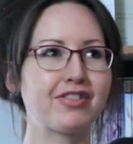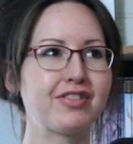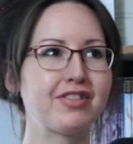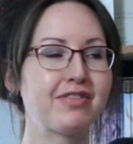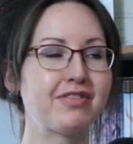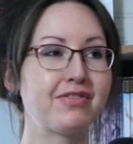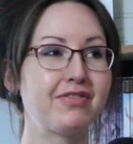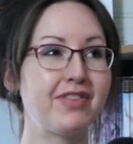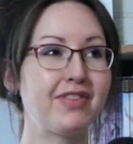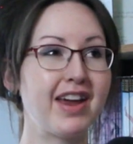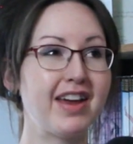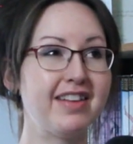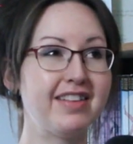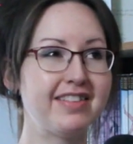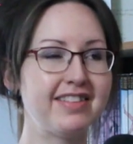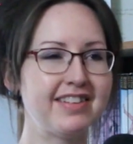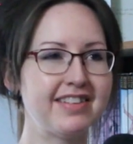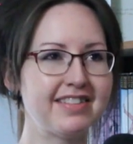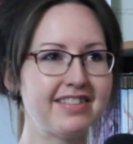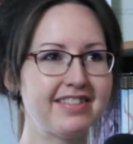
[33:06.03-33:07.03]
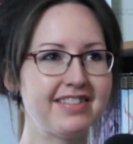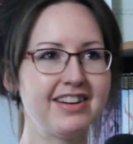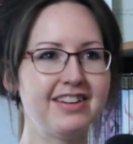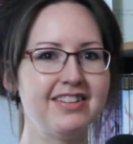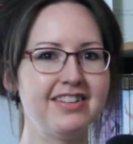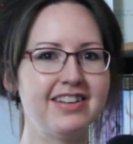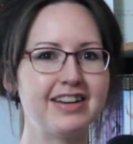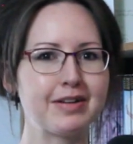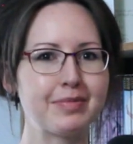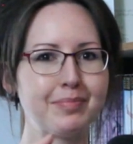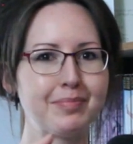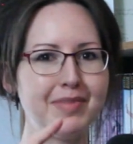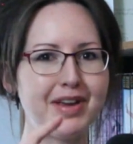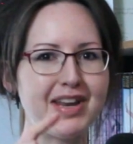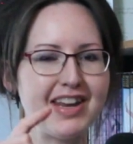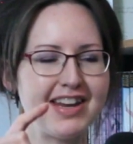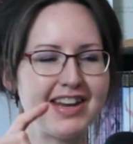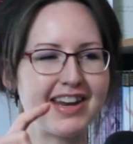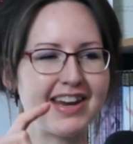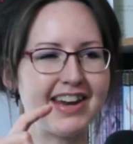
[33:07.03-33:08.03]
the fanciest little like
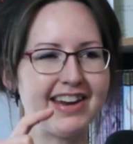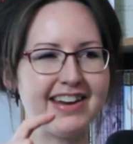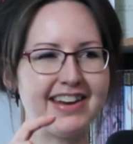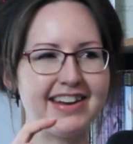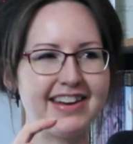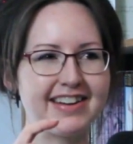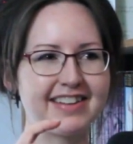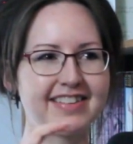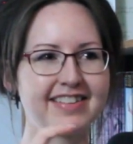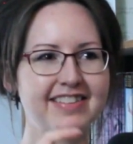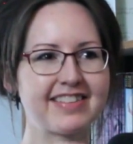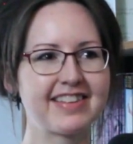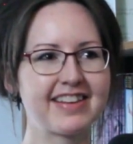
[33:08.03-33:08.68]
mini cakes,